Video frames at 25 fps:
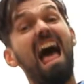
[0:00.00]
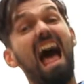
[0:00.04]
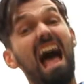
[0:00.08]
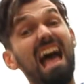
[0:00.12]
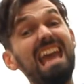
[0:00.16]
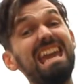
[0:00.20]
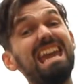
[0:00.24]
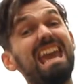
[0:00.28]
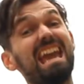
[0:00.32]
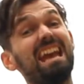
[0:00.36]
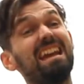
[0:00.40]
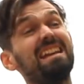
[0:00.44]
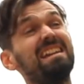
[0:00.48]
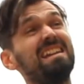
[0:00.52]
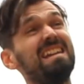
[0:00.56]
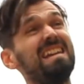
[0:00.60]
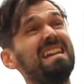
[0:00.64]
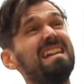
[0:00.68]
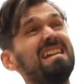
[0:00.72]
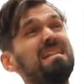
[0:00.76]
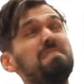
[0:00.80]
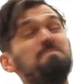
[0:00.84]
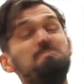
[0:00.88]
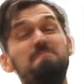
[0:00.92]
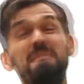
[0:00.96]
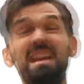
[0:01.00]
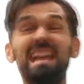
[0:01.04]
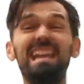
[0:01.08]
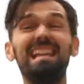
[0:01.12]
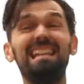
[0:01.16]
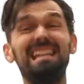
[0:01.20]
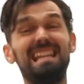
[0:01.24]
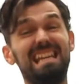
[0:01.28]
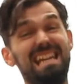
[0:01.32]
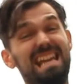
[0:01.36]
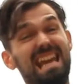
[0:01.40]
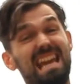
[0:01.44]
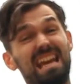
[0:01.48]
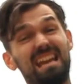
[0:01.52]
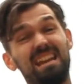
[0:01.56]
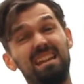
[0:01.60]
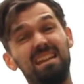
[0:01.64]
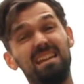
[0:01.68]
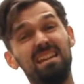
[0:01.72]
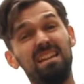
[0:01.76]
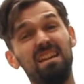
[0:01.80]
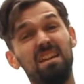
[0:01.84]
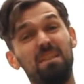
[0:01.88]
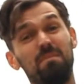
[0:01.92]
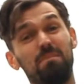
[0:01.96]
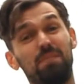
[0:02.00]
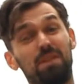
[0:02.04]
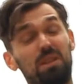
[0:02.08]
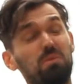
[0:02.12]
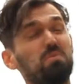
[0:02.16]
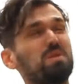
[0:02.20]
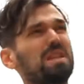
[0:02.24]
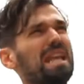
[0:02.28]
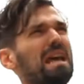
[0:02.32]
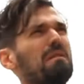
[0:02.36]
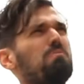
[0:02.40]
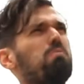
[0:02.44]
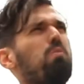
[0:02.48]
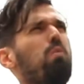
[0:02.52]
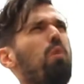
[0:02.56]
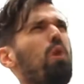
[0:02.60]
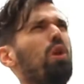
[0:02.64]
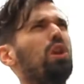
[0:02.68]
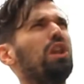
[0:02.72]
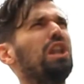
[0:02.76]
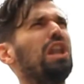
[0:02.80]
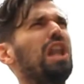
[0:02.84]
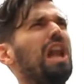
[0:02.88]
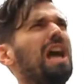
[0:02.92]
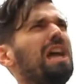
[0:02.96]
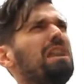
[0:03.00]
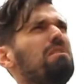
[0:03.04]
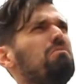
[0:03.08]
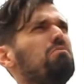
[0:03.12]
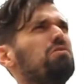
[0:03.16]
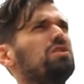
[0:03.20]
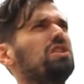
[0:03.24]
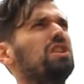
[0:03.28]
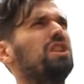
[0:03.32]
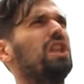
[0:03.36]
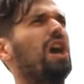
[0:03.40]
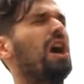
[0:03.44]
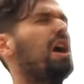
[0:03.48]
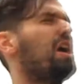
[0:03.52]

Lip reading: Aye, mainly. But there was that one line, wasn't